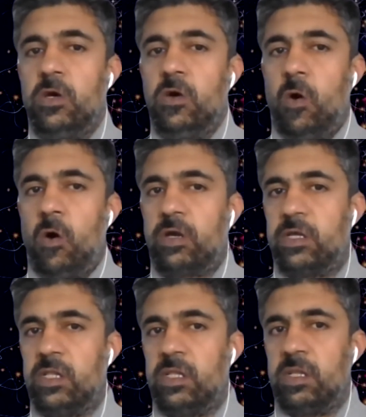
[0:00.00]

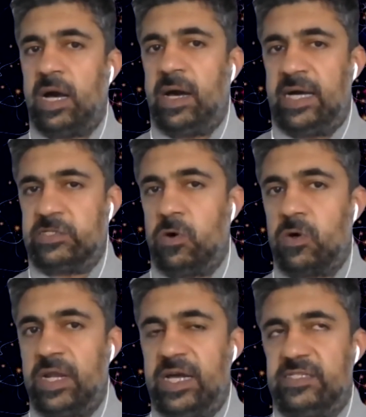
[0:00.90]
Oracle as an
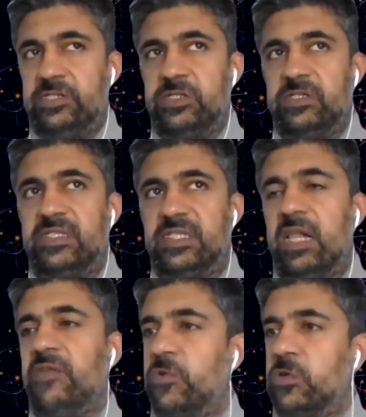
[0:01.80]
organization
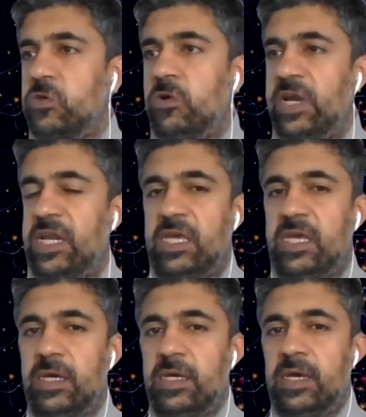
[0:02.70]
itself
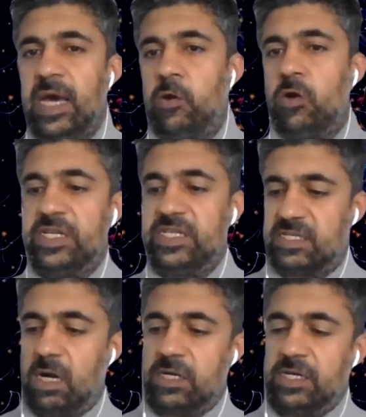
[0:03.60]
had already
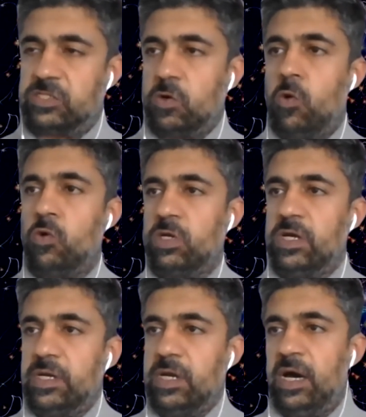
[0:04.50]
started its own
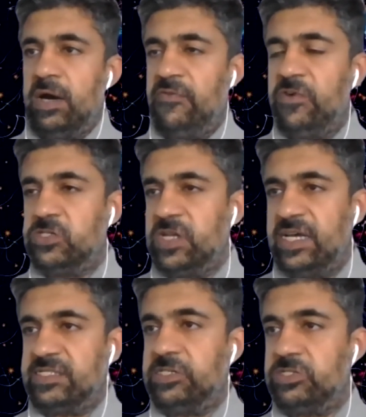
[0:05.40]

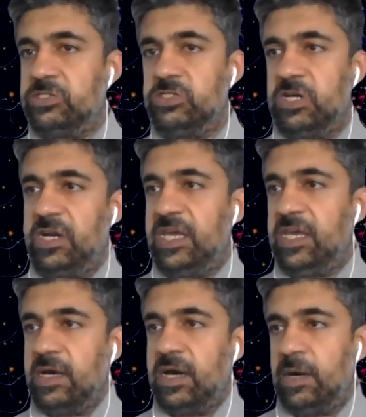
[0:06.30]
virtualization journey.
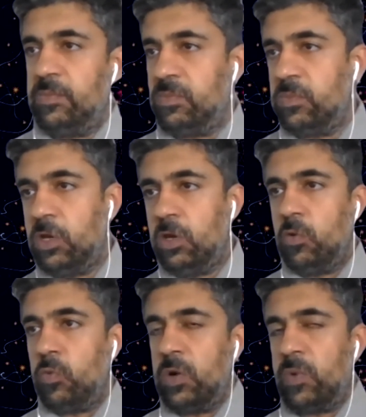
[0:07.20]

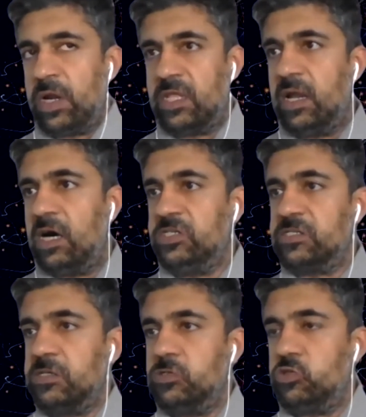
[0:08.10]
We're one of the
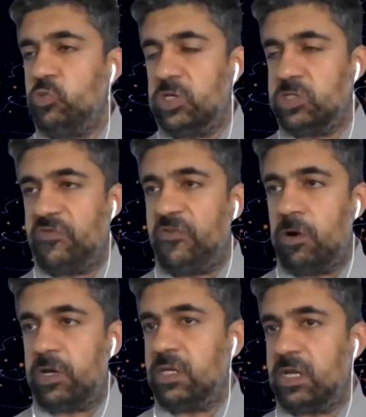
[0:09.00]
largest consumers of
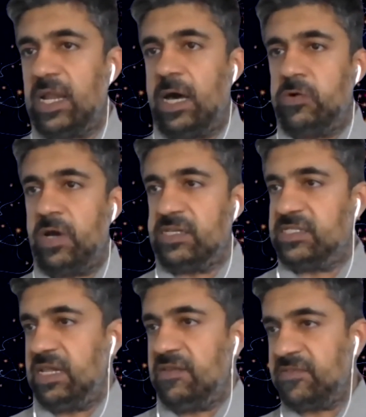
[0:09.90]
Oracle Cloud
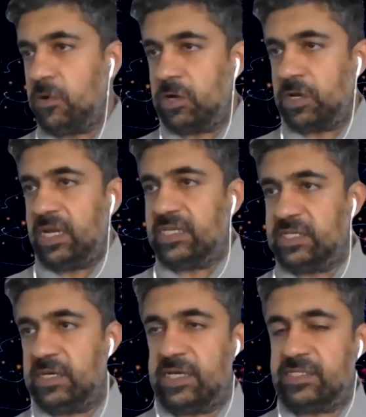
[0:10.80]
ourselves, Oracle as
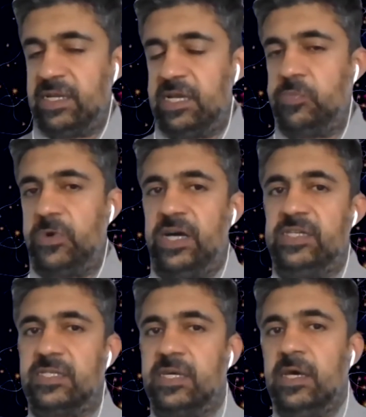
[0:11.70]
an
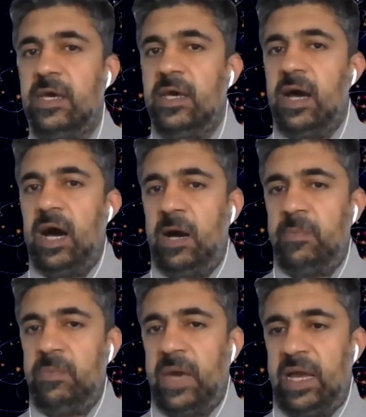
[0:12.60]
enterprise.
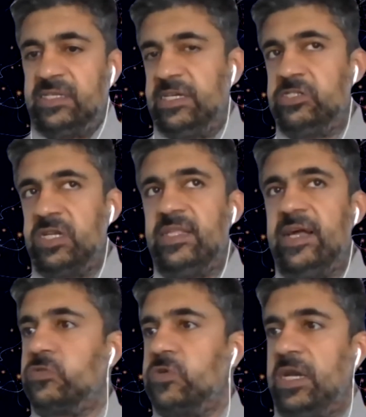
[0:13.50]
And essentially,
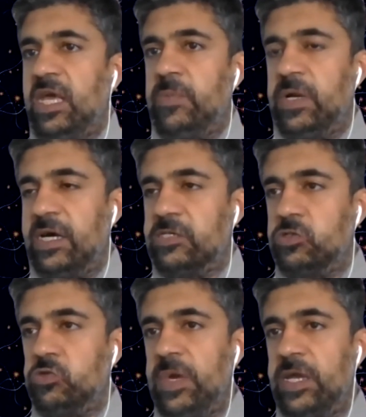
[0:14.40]
that's what enabled
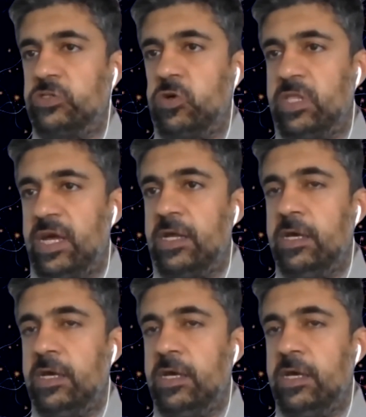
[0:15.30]
us to make sure that